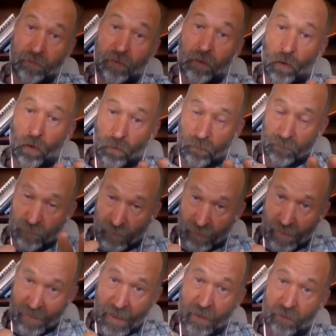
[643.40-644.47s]
the local, the
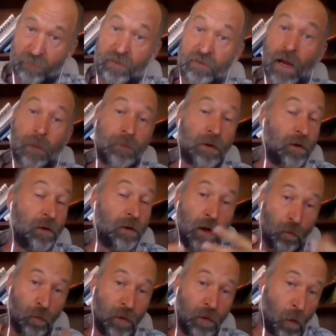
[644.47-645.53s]
Lake Agassiz chapter.
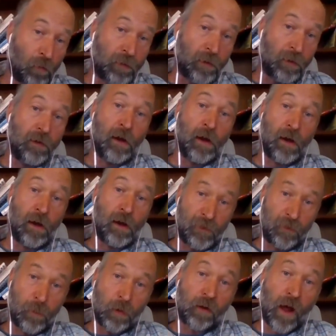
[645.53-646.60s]
We've hosted uh,
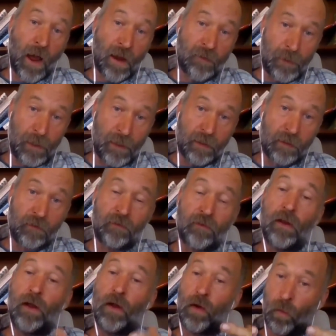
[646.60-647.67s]
Facebook Live
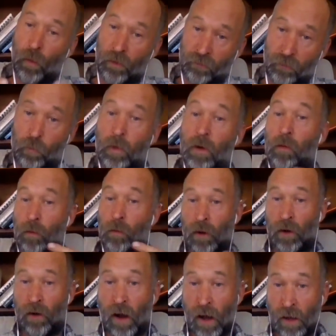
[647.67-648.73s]
meetings was
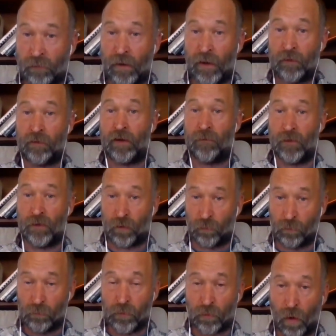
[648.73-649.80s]
where us as
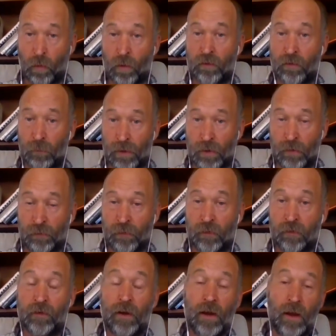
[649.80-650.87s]
individual growers and
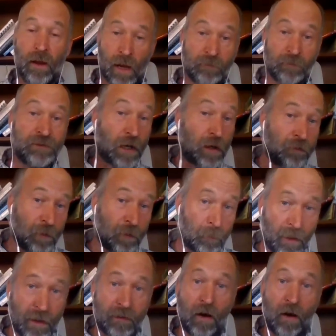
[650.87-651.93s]
producers have shared some of
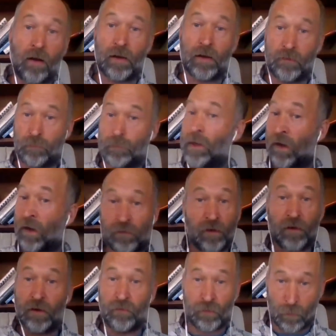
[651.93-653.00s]
that knowledge because
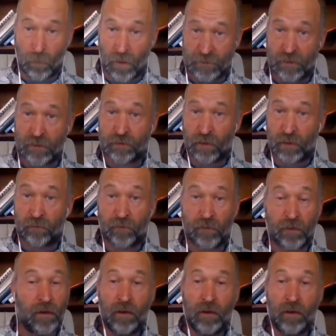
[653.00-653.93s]
there is so much interest.